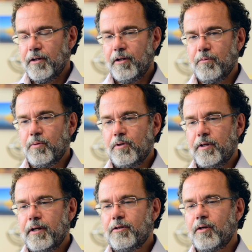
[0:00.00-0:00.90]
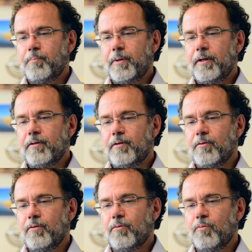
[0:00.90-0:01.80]
It ended up being
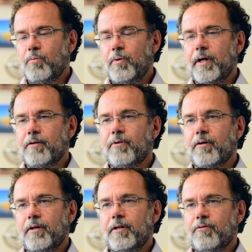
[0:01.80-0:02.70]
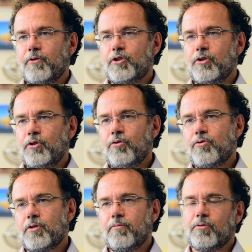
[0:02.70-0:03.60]
that we had a very inefficient
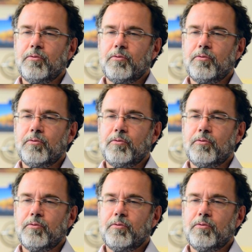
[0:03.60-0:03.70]
use of the